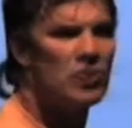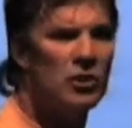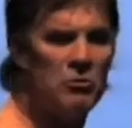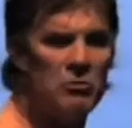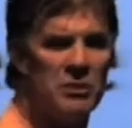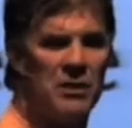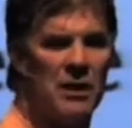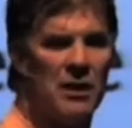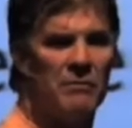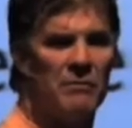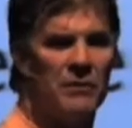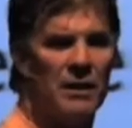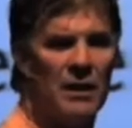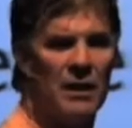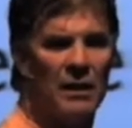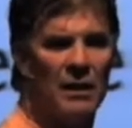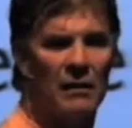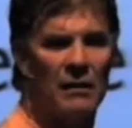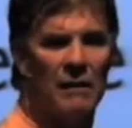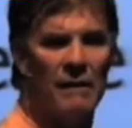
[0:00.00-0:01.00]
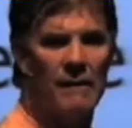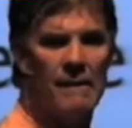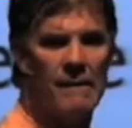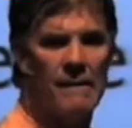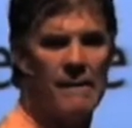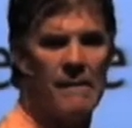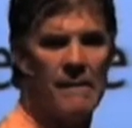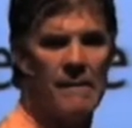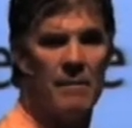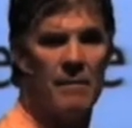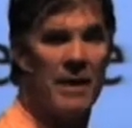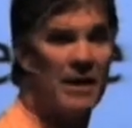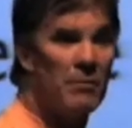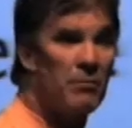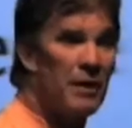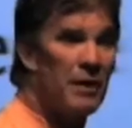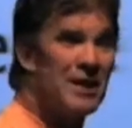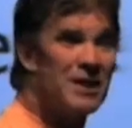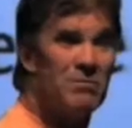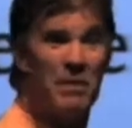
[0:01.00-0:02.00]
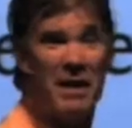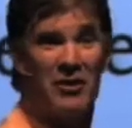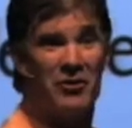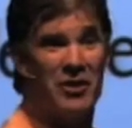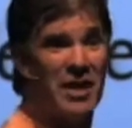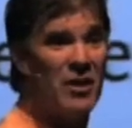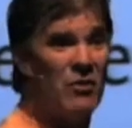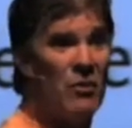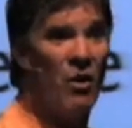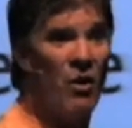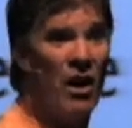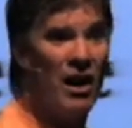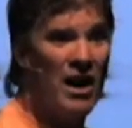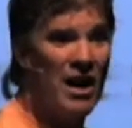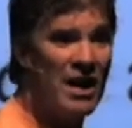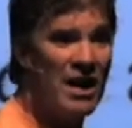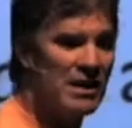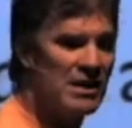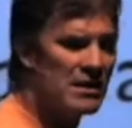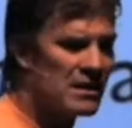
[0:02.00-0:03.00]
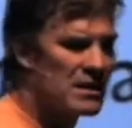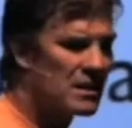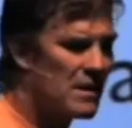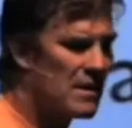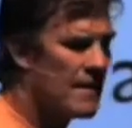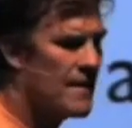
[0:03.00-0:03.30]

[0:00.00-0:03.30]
Do something. Make the place better than it was.